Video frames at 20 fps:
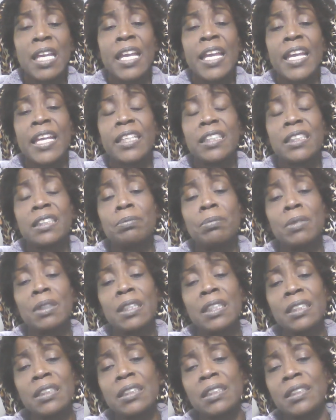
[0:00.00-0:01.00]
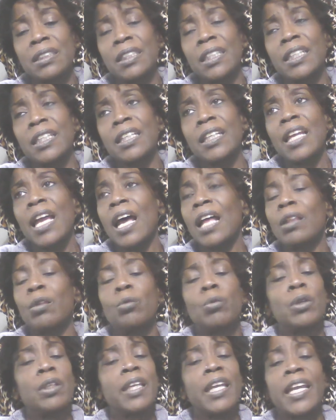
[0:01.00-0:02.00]
And Melissa said, I
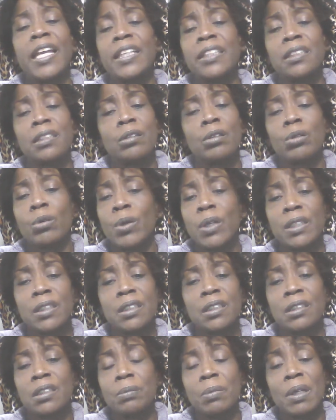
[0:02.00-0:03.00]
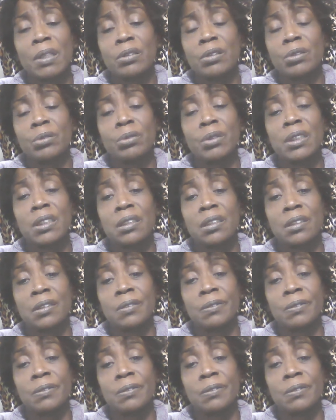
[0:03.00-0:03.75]
don't want to answer no questions about Teresa.